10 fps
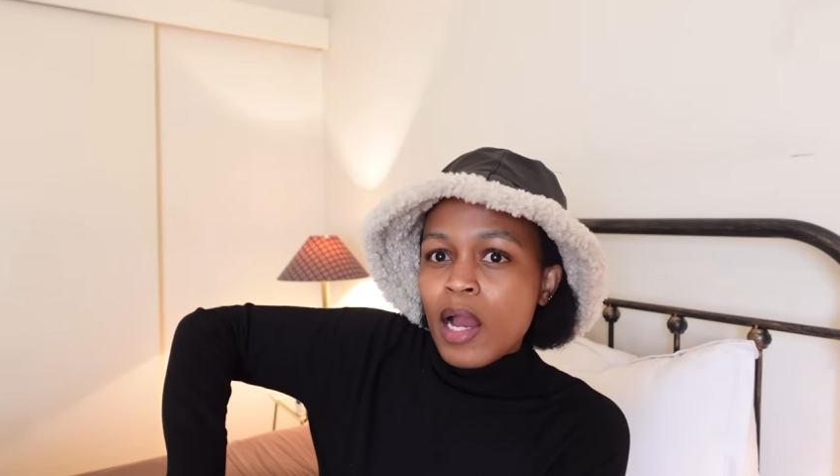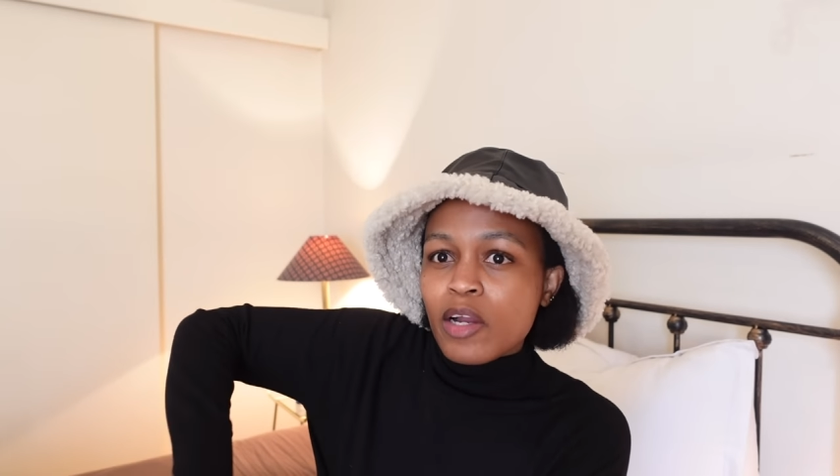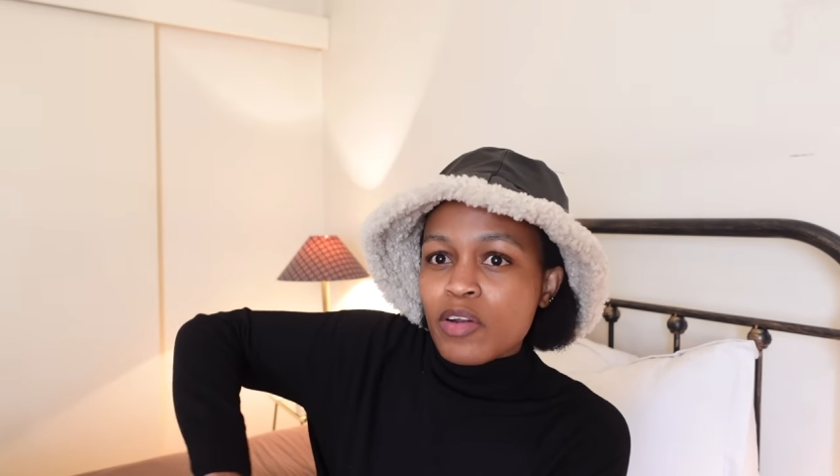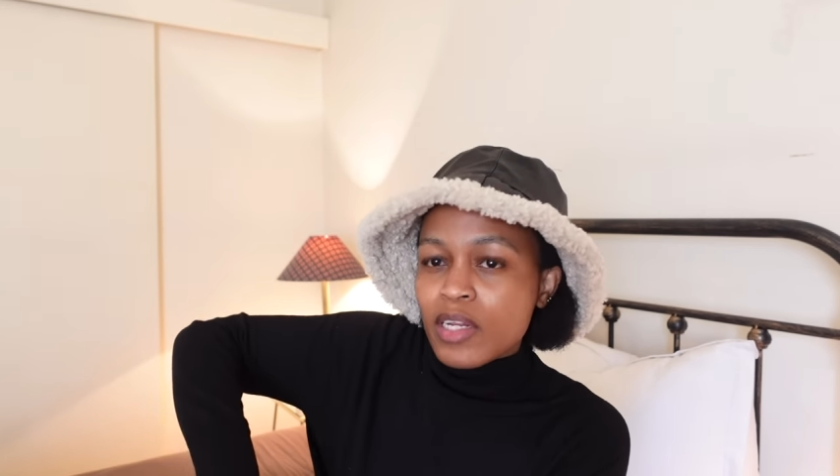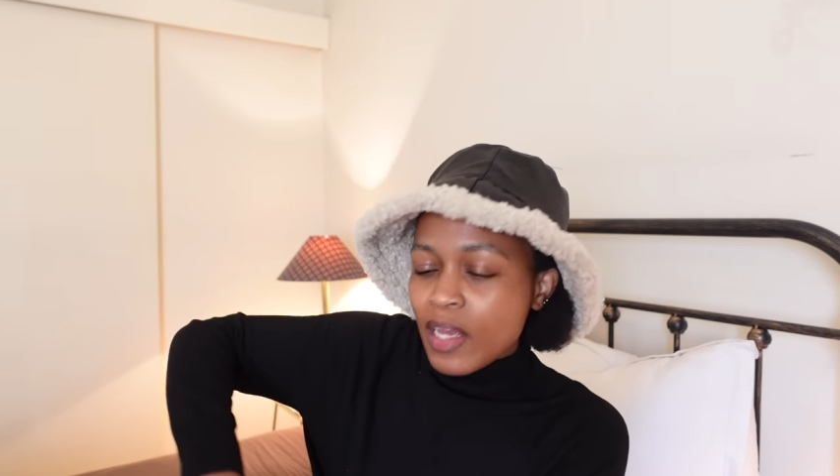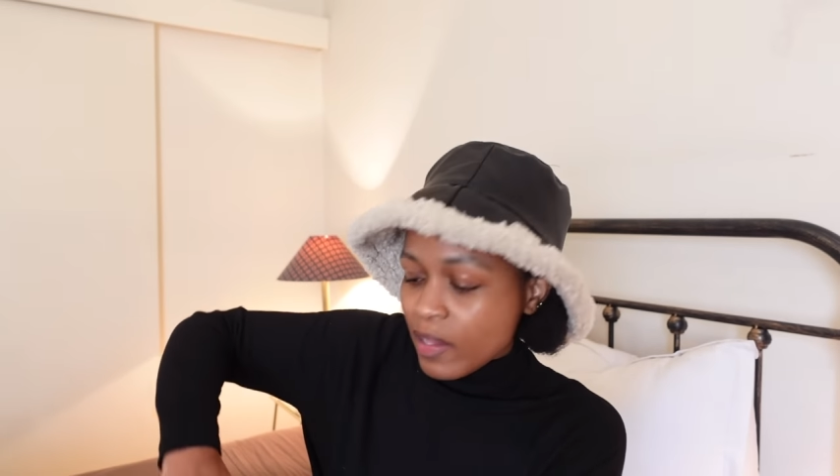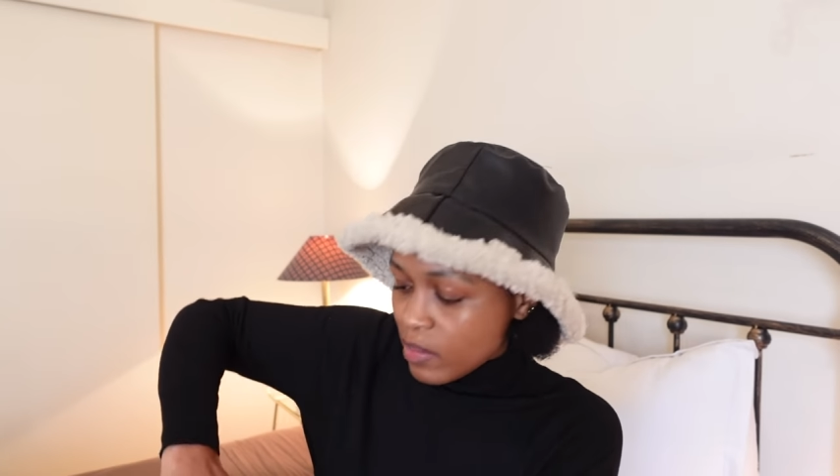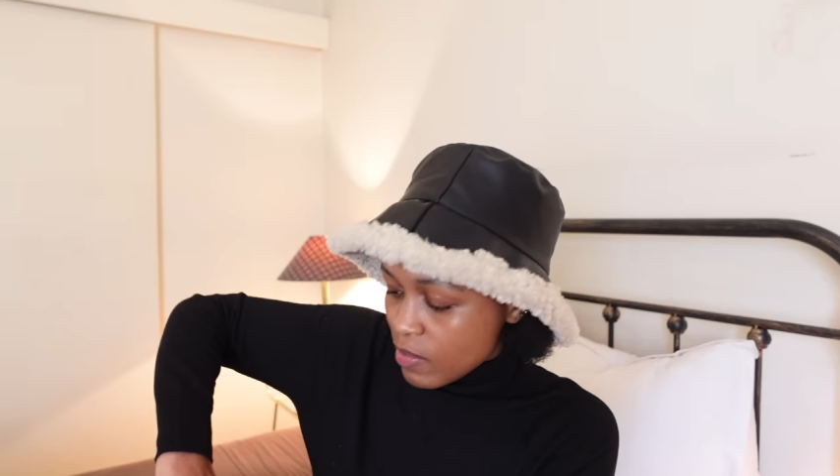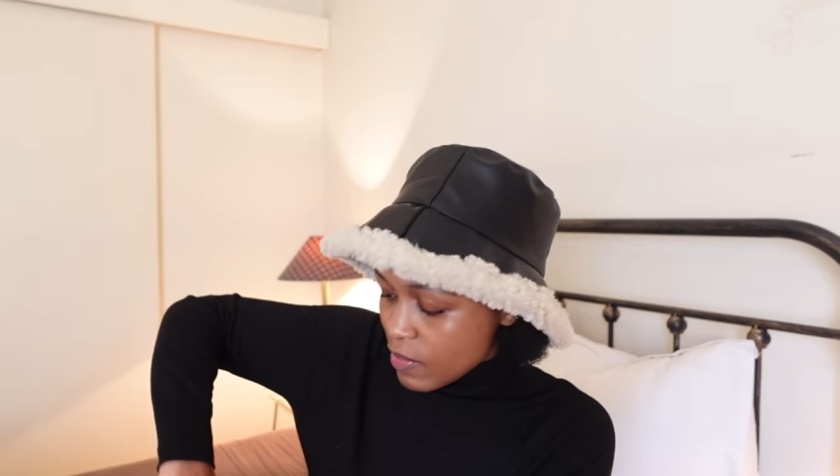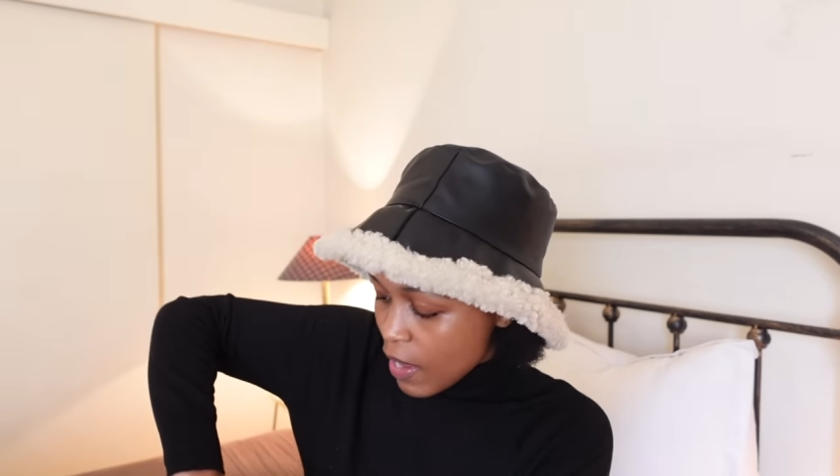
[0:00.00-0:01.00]
I couldn't
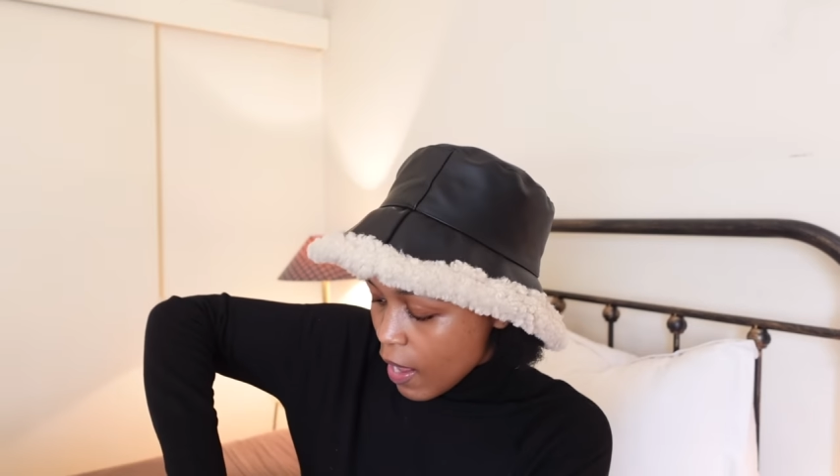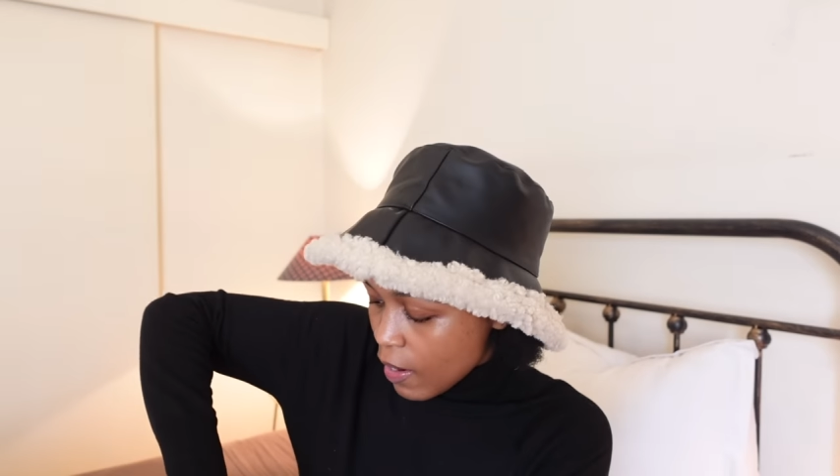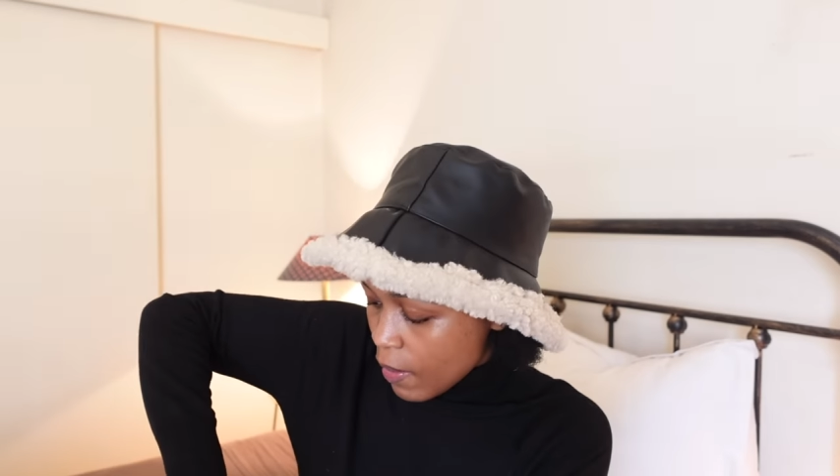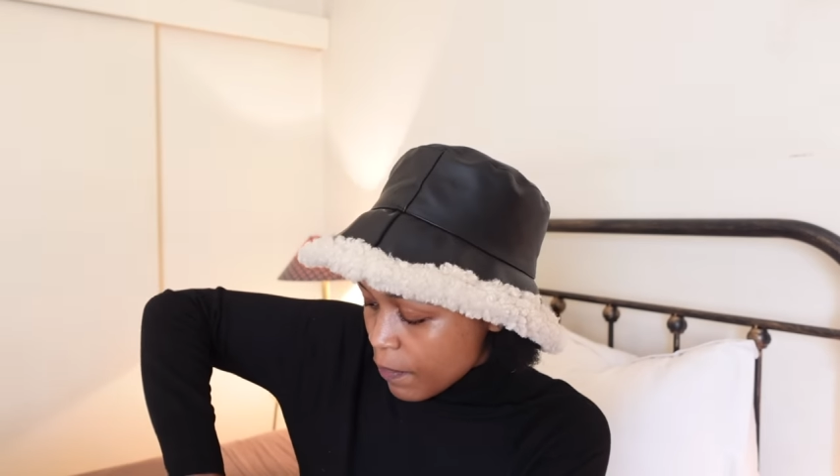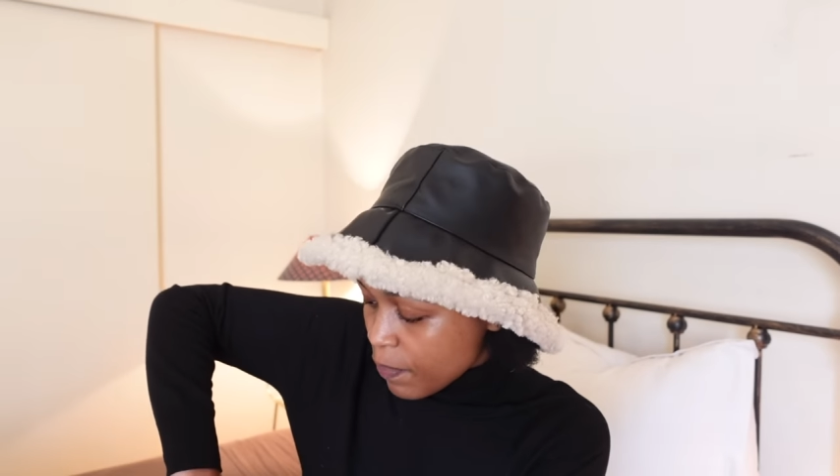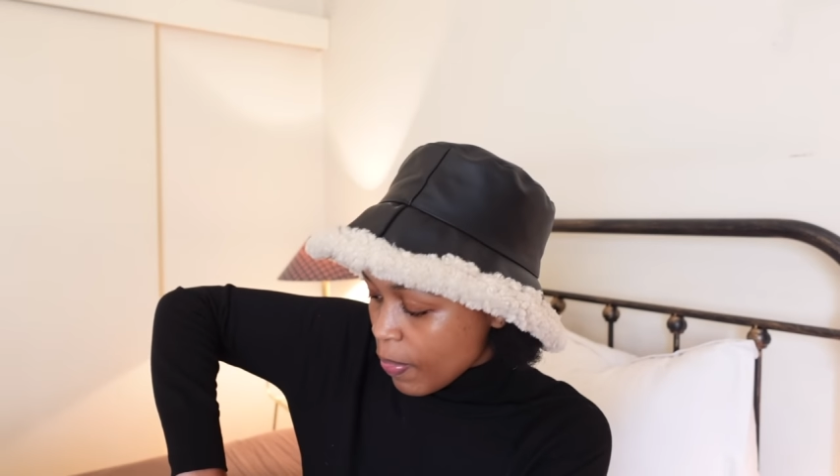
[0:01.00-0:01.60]
get this color.